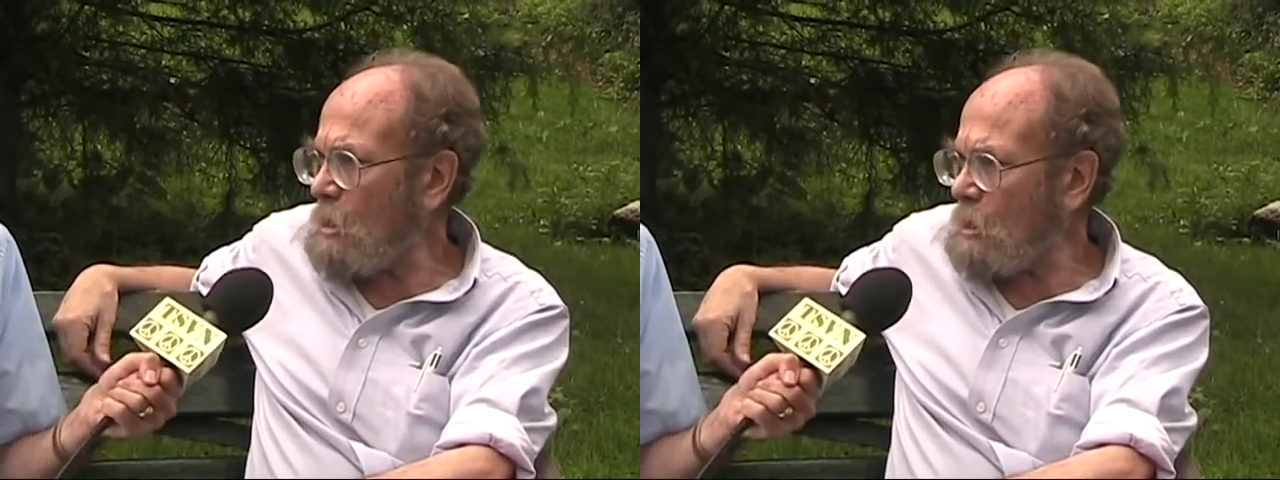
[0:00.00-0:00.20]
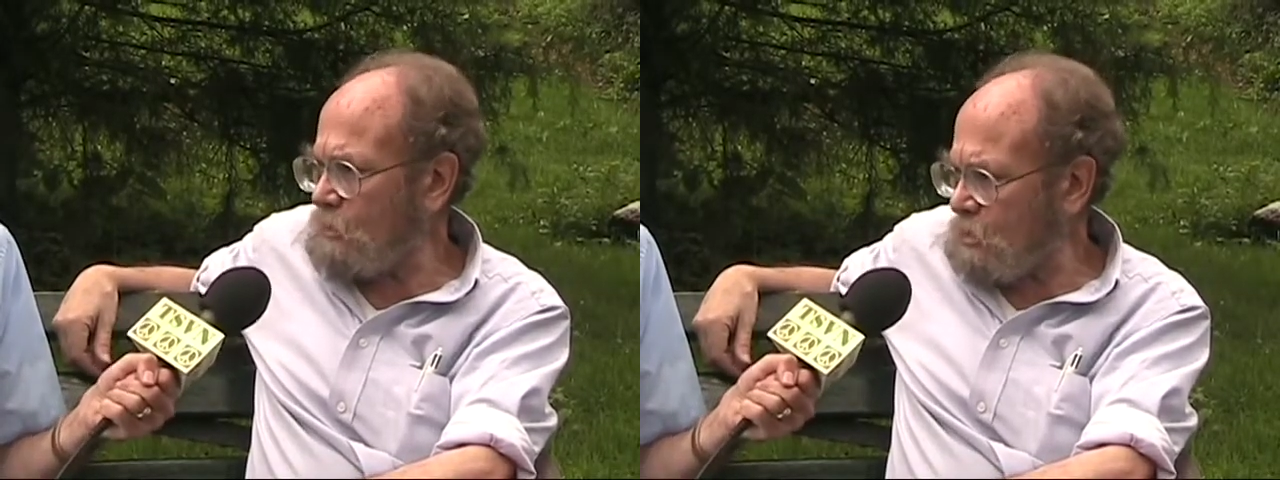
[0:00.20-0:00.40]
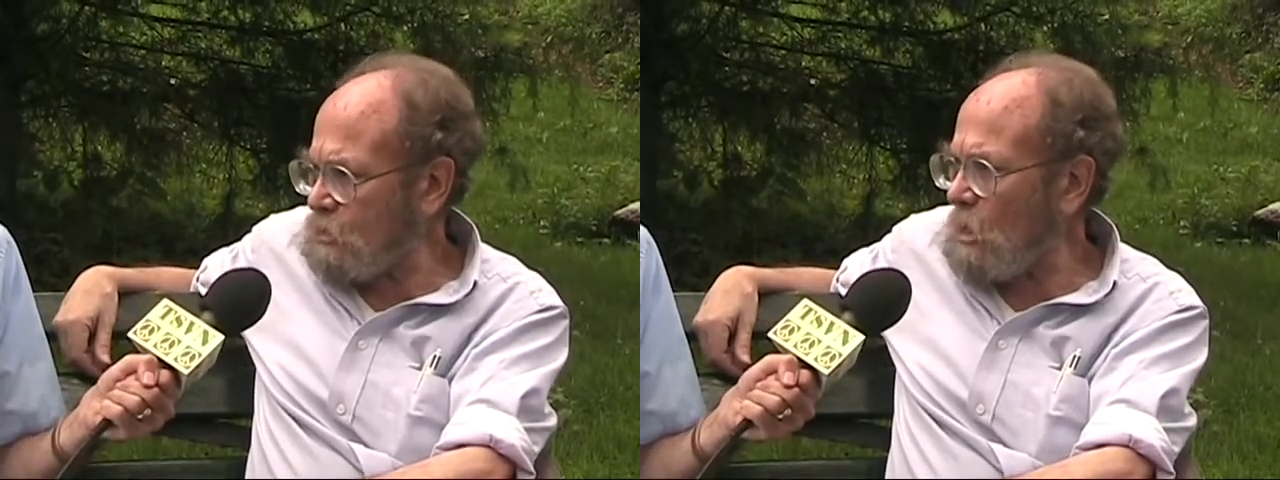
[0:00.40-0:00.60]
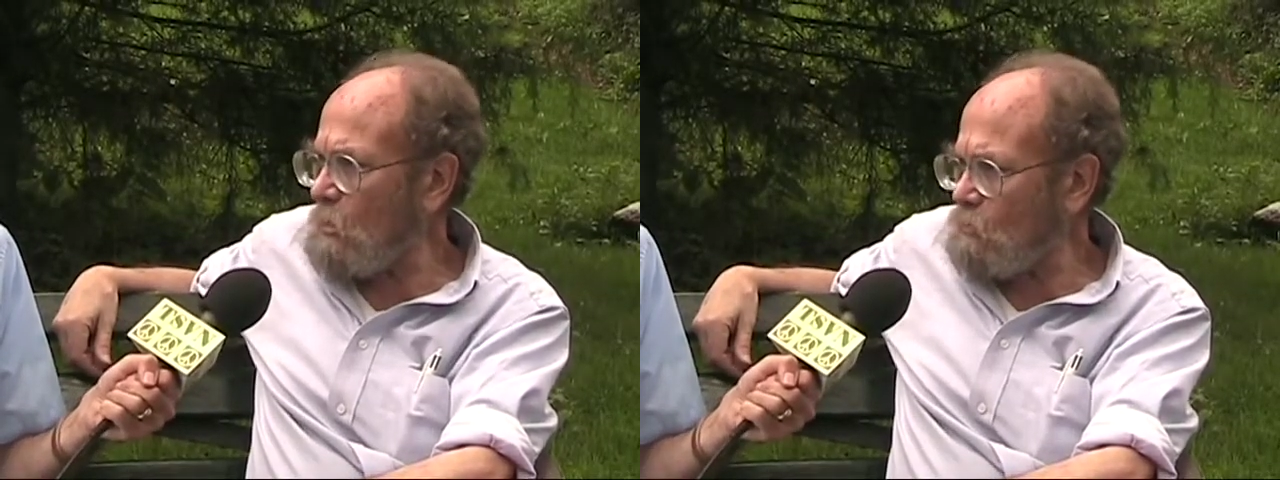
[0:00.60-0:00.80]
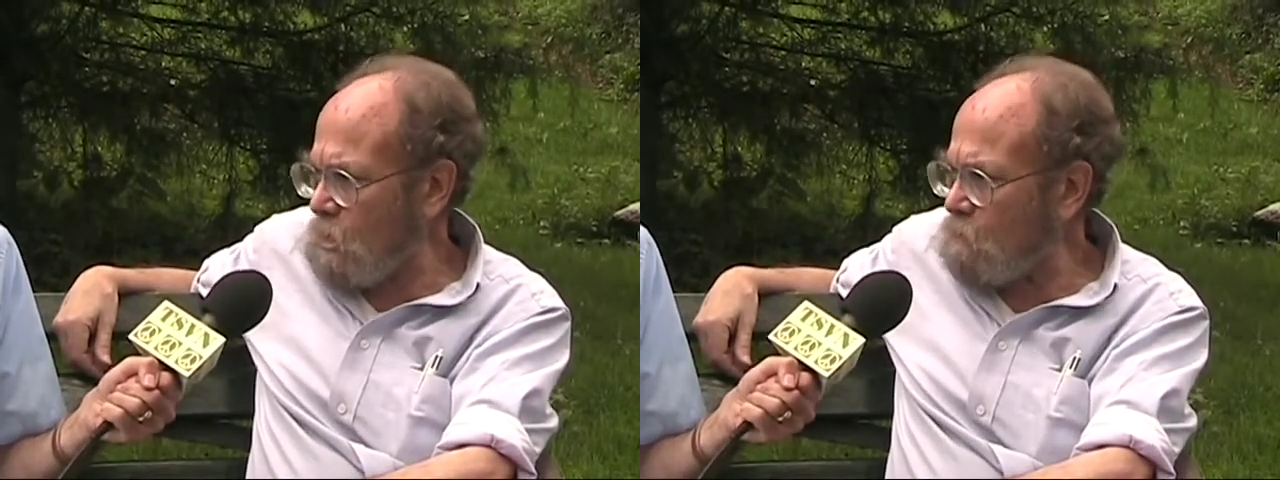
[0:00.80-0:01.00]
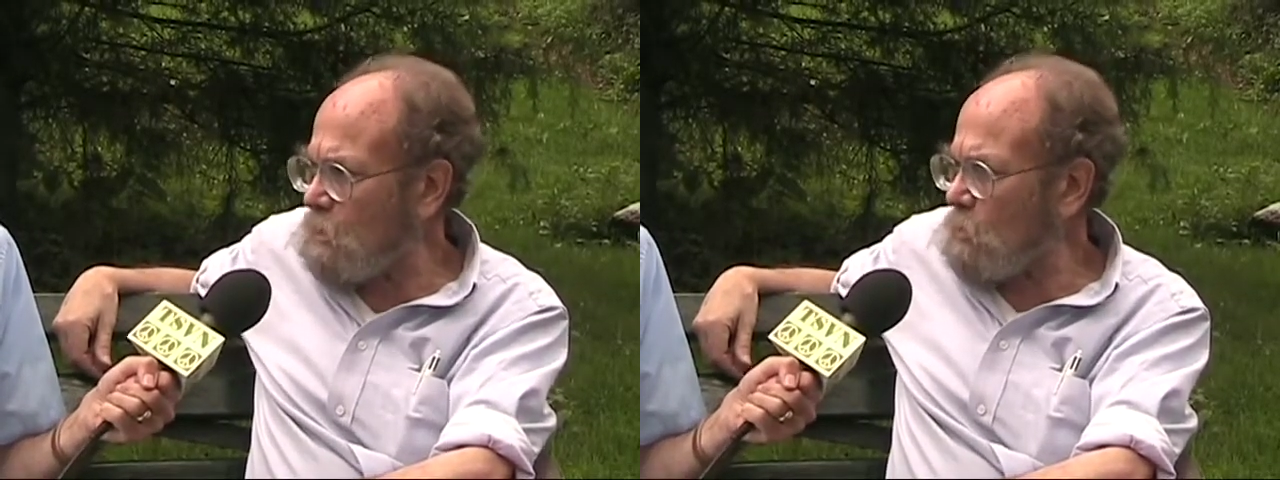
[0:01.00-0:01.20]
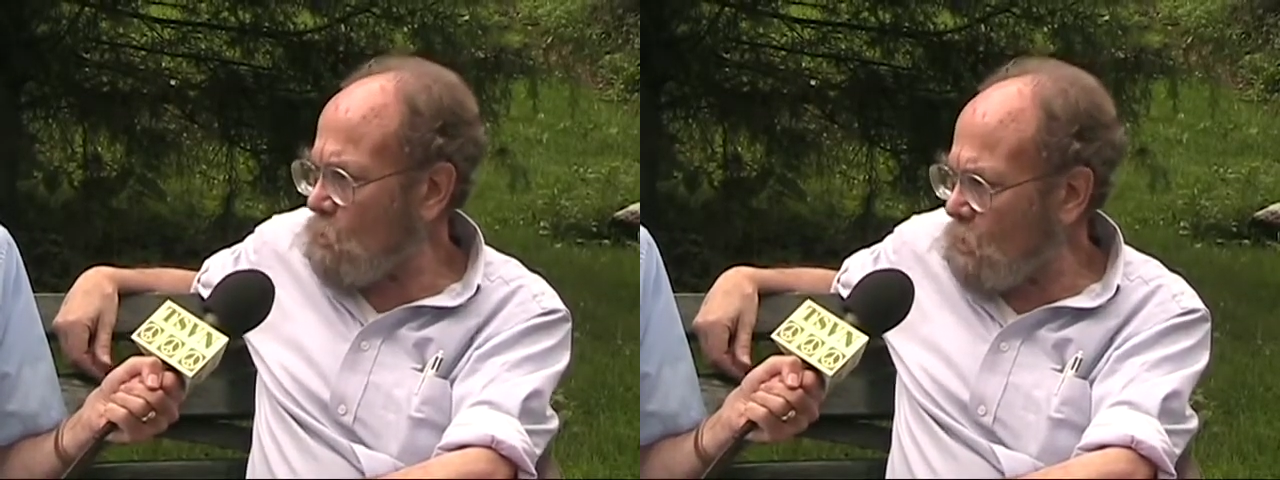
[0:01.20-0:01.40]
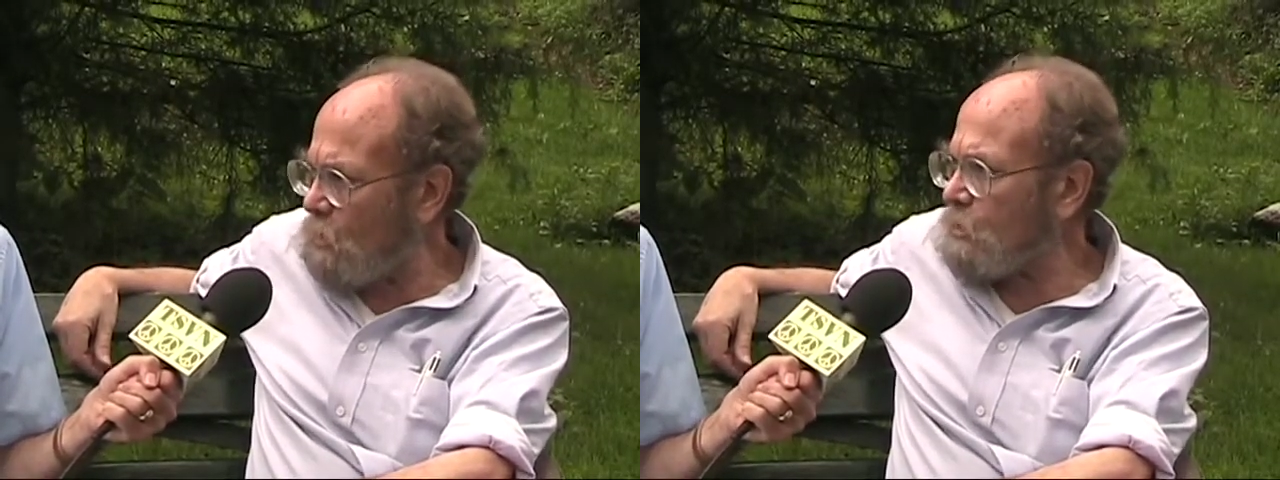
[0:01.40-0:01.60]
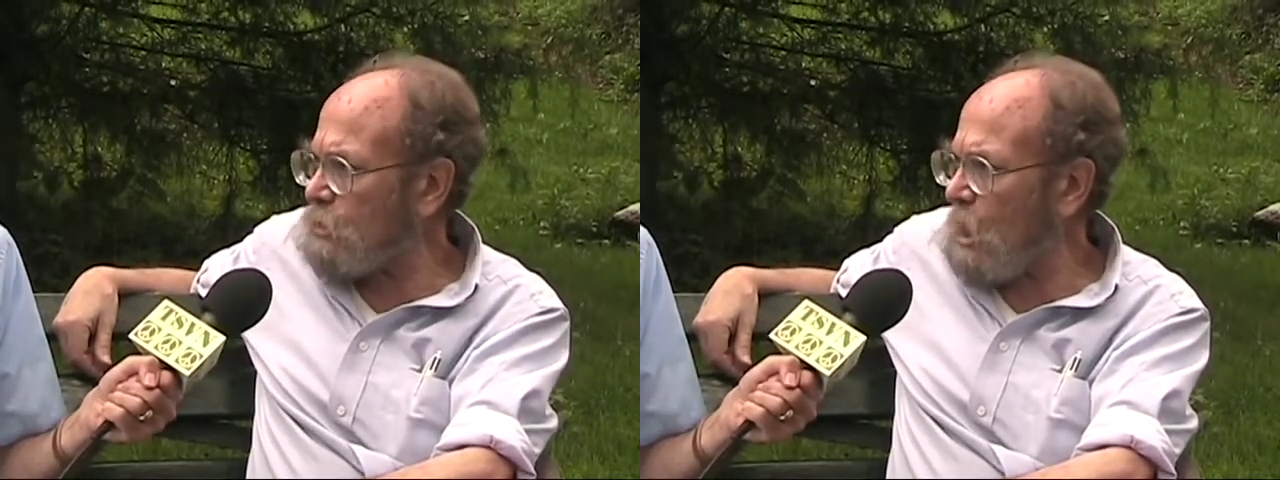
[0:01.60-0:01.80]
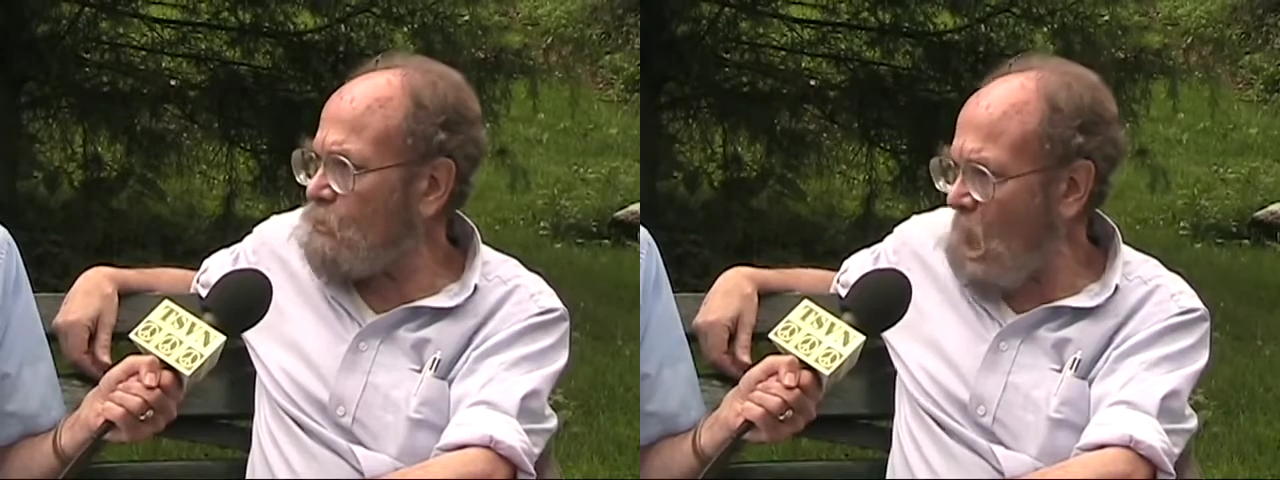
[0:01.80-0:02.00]
this agreement called
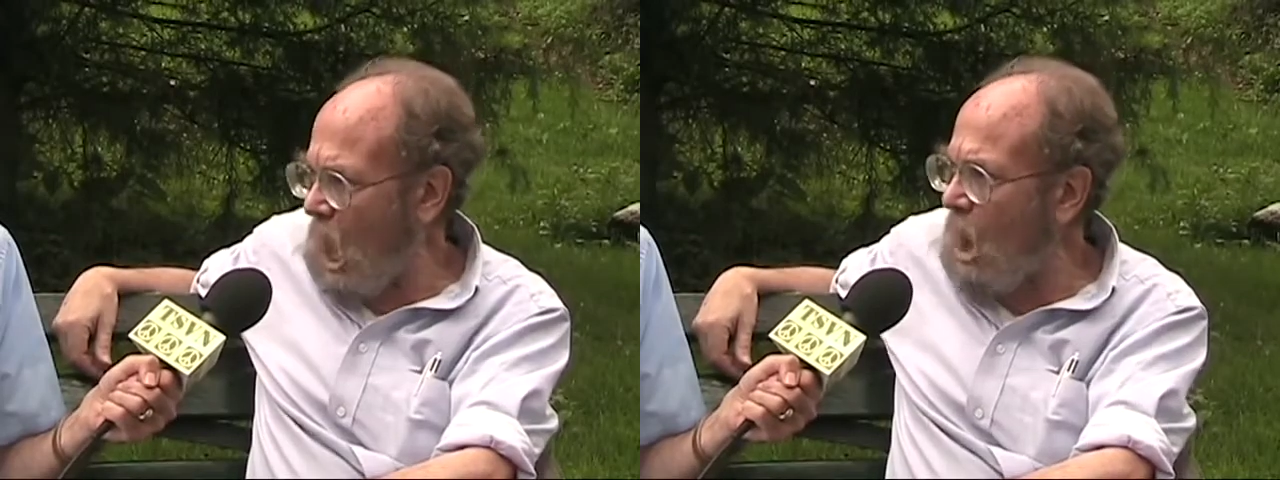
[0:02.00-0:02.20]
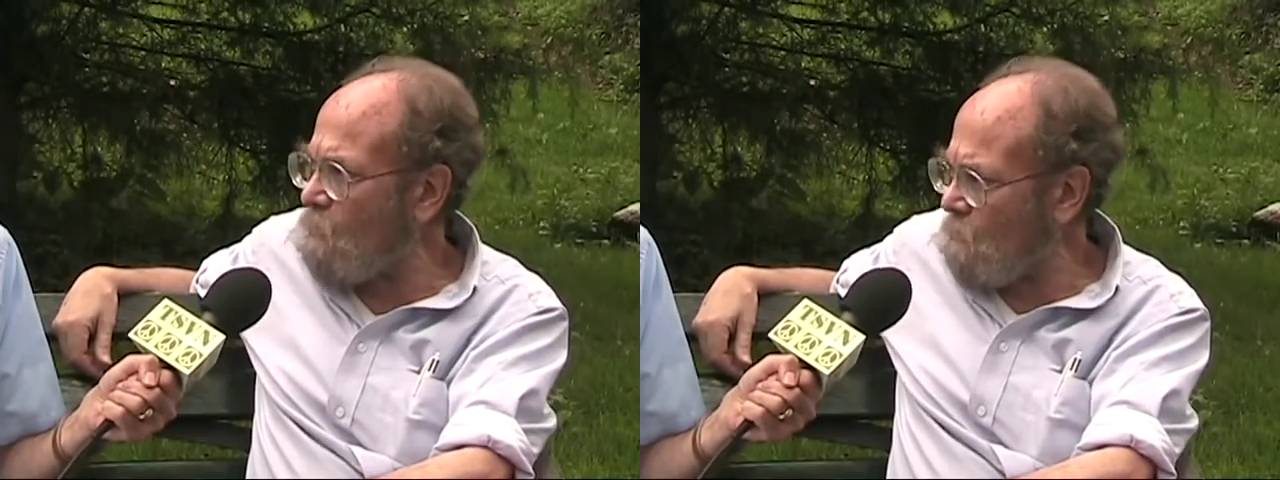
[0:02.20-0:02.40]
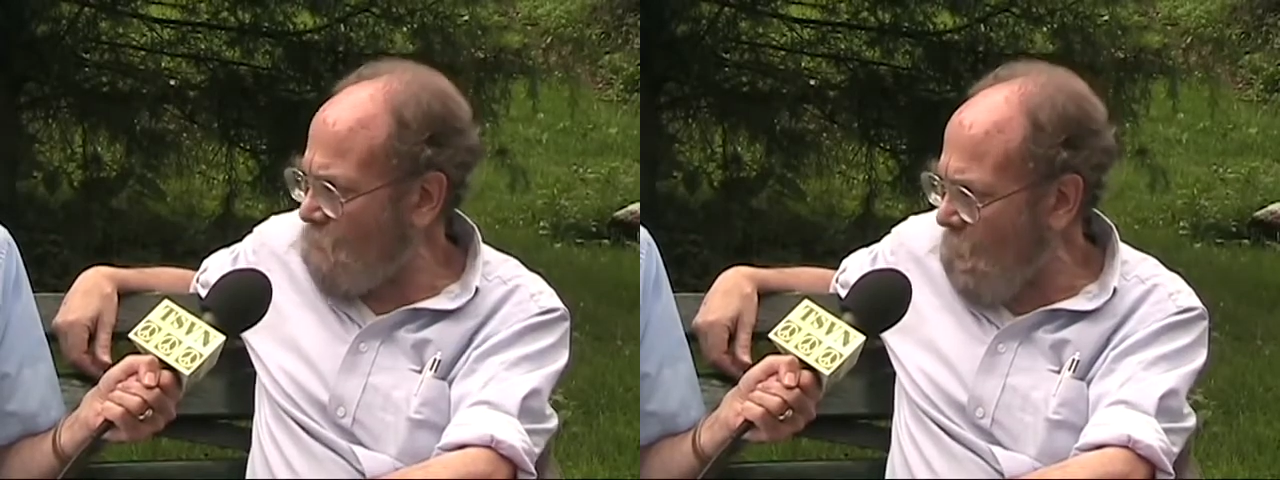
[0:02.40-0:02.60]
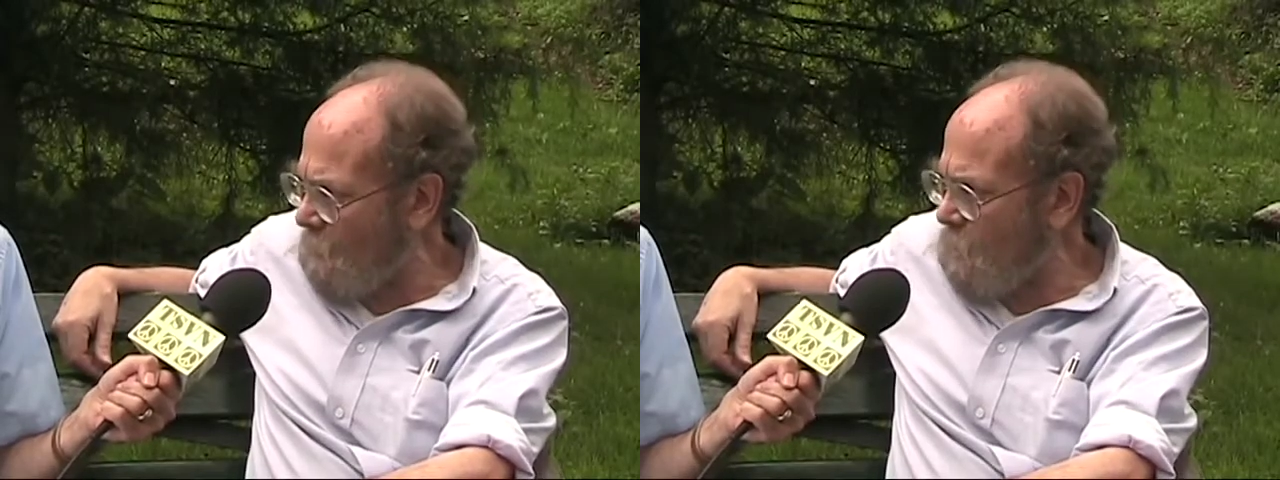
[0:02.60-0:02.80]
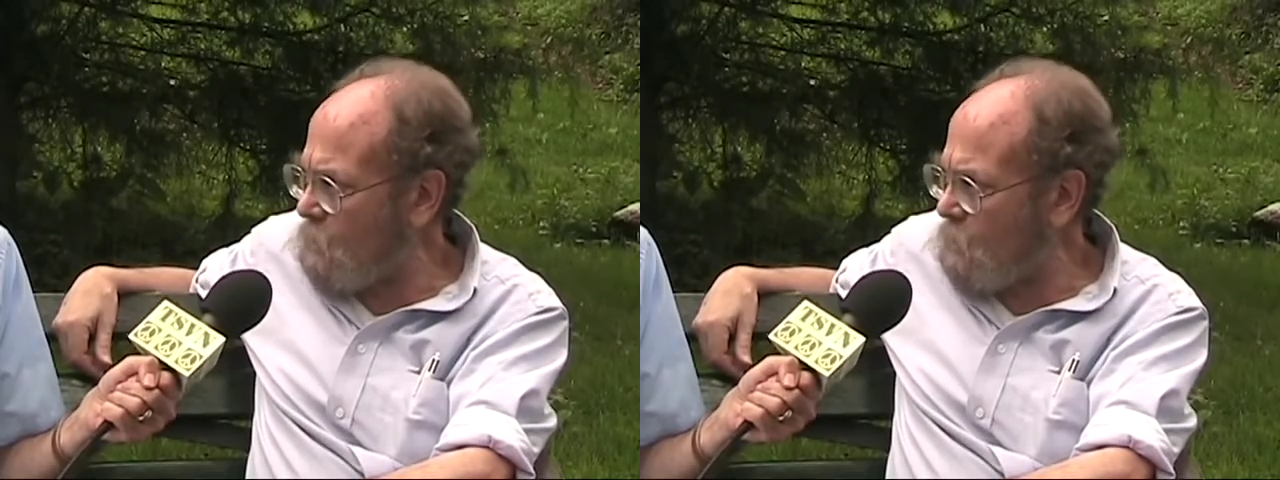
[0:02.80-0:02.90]
the Haravara,